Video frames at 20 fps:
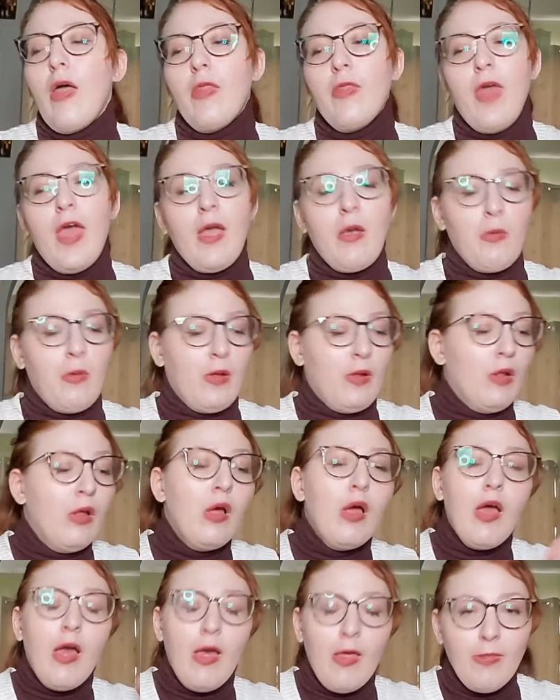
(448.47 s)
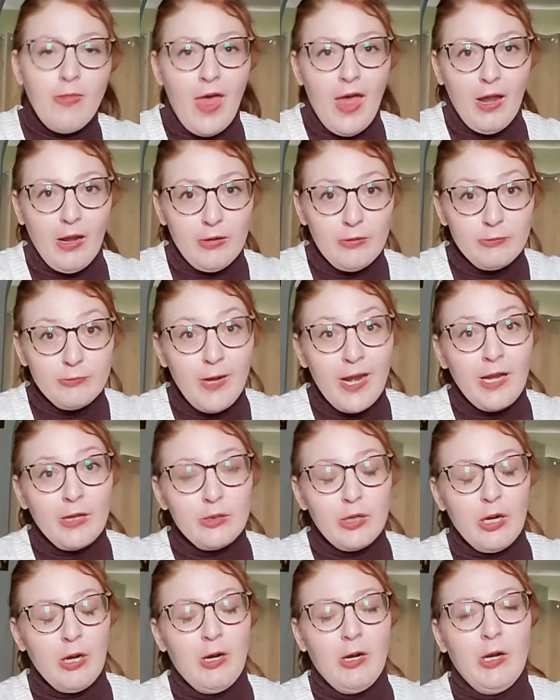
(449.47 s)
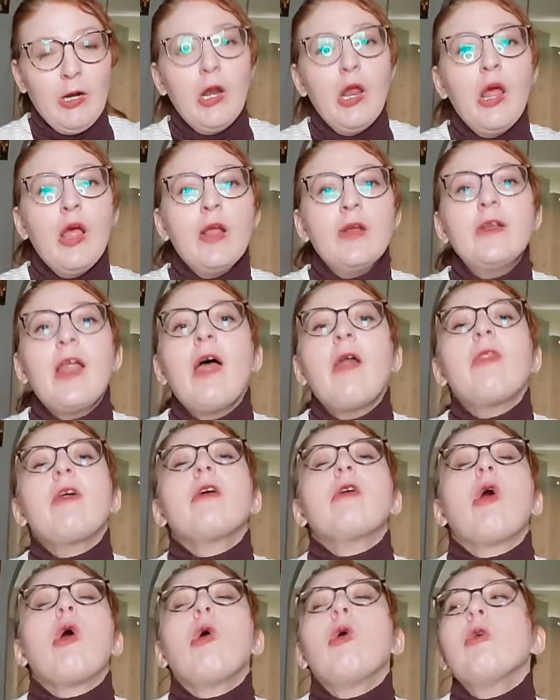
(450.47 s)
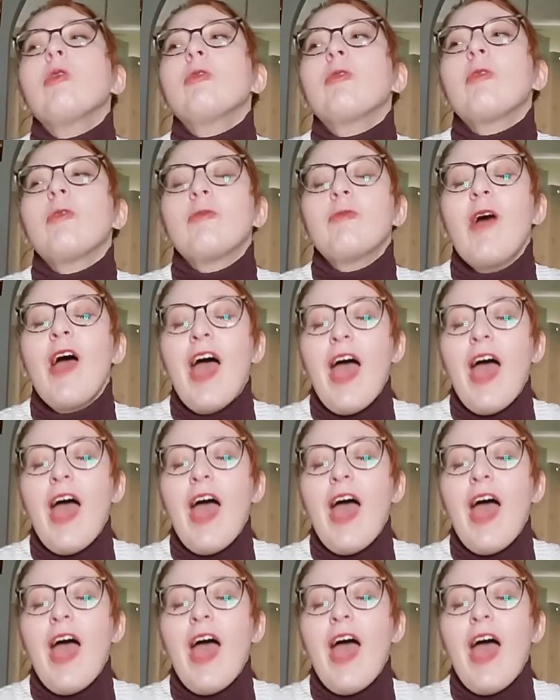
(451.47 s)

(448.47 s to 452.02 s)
they will then return to their old